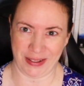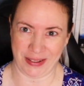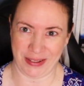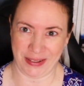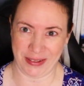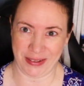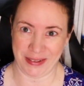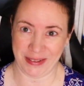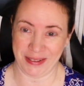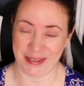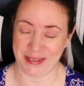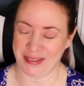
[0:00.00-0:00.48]

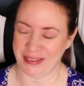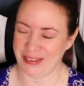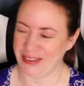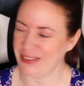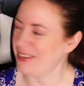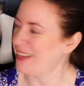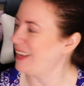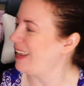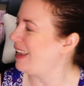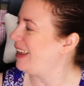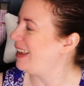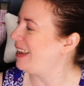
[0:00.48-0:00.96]

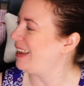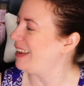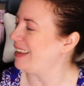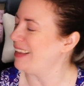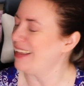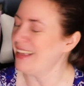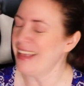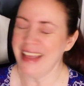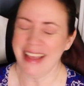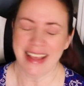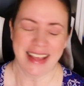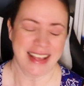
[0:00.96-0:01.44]
Okay,
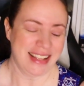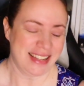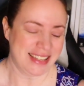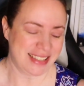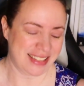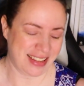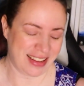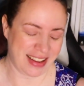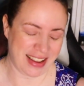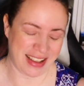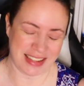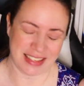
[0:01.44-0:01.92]

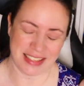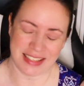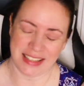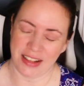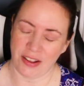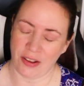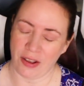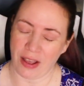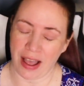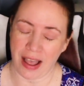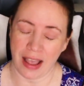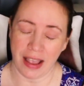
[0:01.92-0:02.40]
so yes,
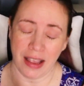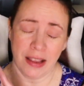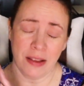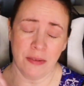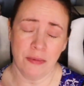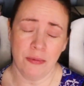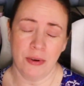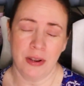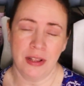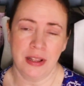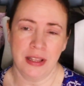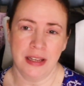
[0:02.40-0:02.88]
so I
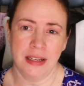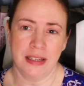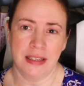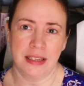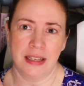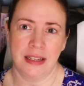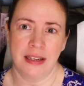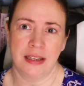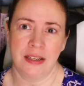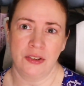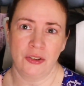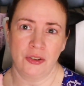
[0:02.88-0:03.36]
really
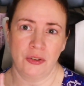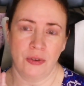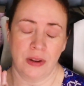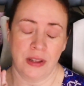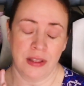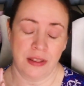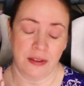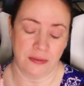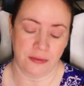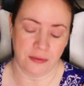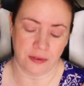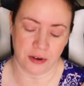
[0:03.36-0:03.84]
did
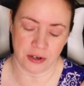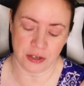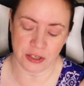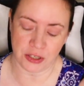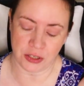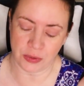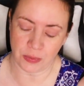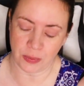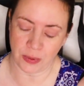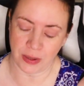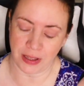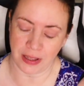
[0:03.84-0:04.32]
enjoy the
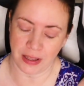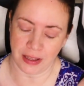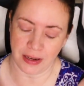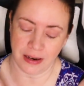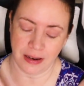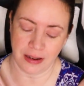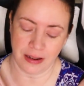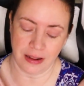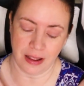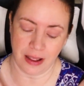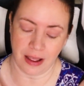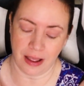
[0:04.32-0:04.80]
first
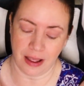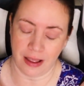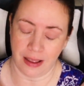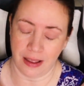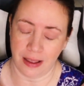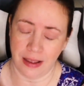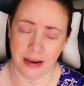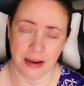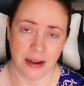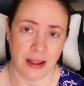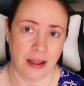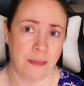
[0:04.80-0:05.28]
one.
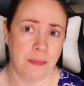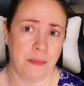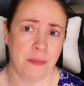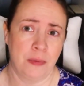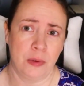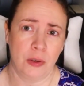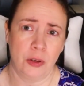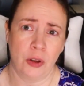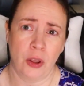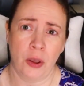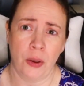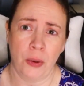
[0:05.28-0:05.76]
I, I
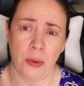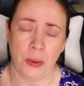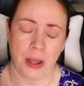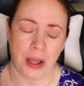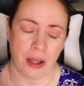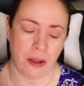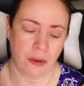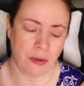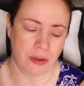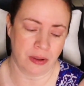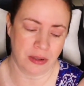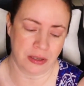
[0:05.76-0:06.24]
know
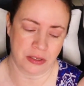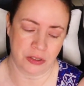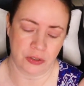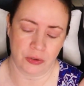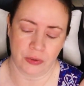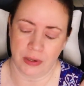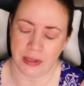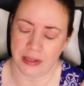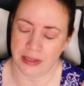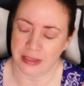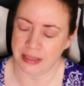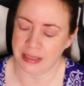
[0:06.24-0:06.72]
I will
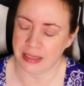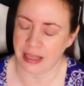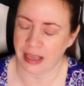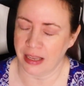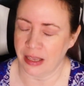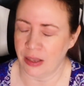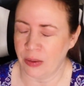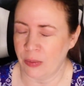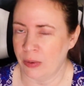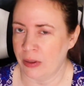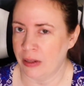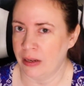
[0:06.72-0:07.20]
enjoy the
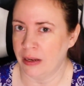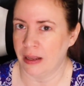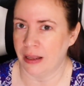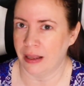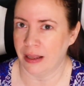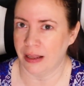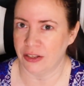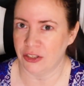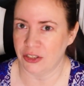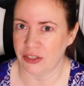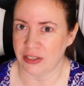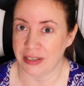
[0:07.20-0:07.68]
second one.
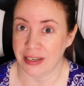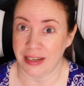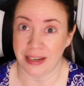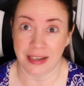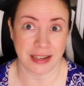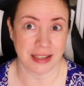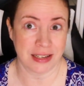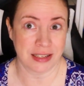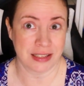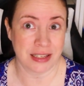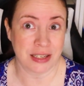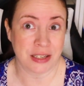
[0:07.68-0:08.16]
I just need to
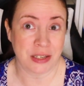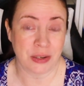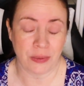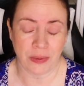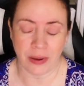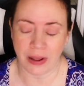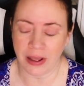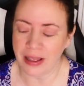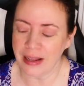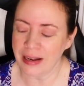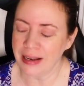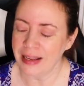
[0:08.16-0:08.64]
continue
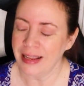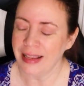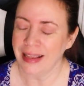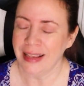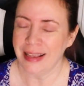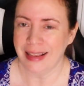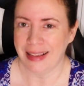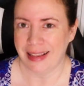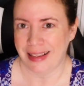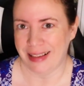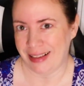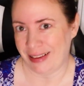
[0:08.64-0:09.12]
on
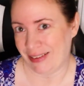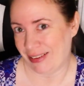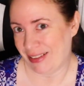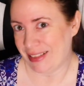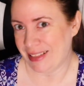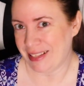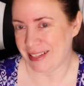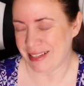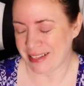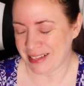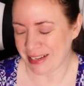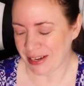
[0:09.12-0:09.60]
with
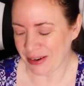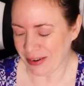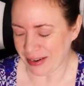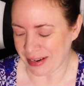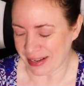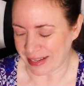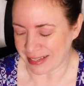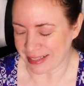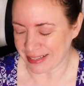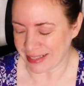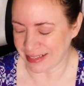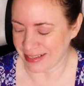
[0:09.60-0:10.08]
the
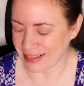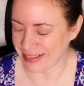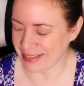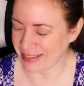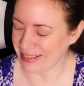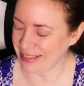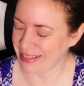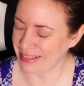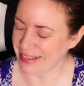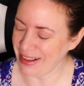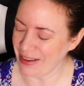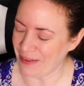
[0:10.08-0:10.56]
series.
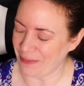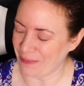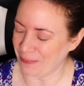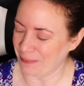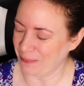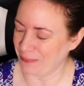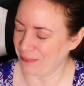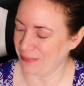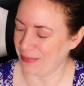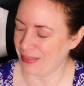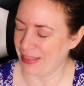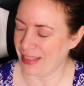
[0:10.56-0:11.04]
So
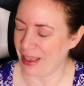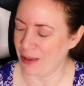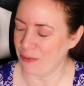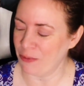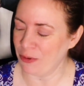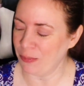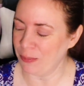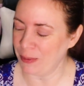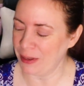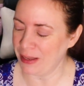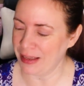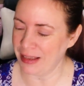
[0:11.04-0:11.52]
that
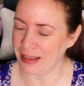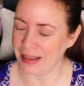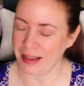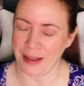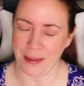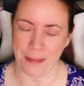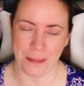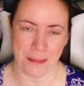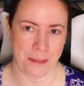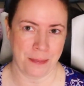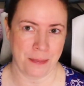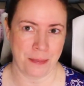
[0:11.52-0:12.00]
will
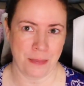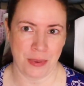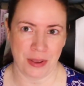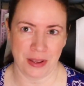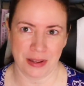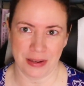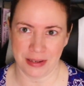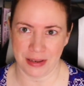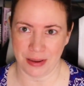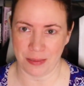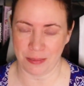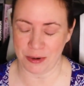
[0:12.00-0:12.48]
be
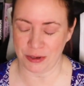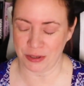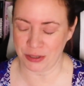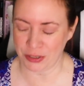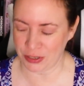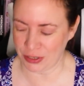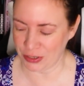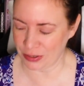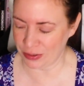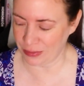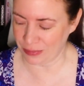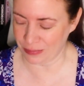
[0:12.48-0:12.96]
book number
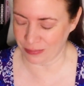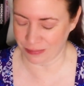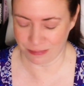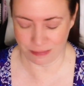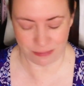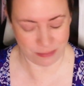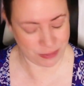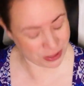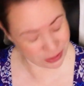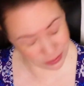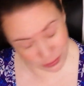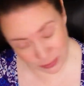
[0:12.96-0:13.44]
two,
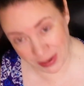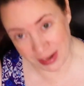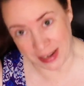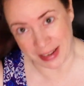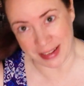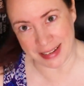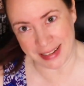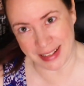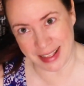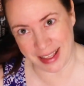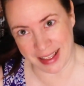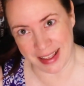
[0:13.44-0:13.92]

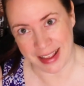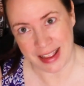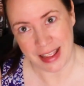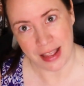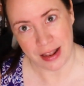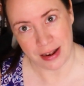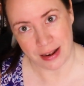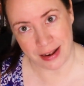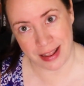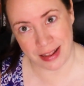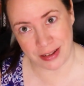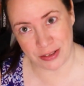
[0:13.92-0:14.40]
three,
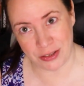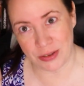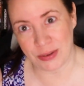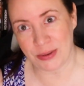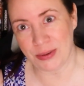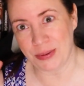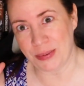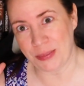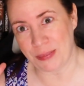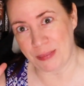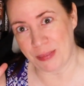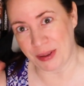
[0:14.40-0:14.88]
not
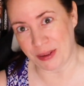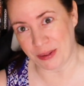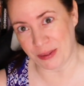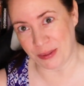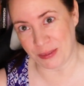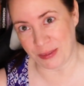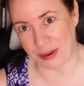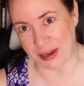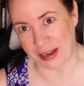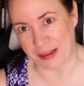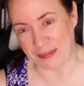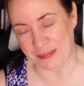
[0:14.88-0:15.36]
two, but
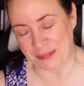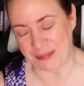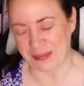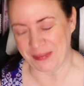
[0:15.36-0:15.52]
three.